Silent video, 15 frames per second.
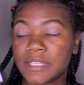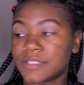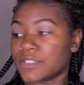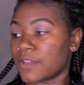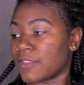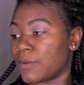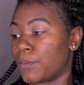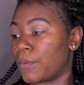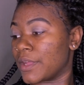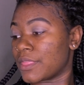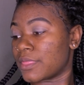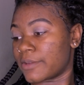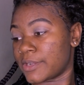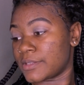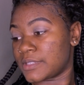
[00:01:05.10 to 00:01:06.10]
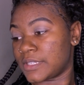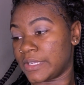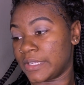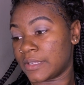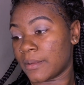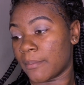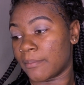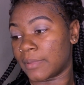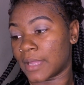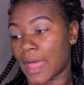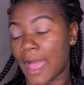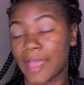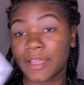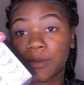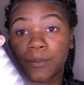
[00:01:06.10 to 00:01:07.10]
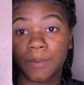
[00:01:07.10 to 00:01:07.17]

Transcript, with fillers: These are the 113 black.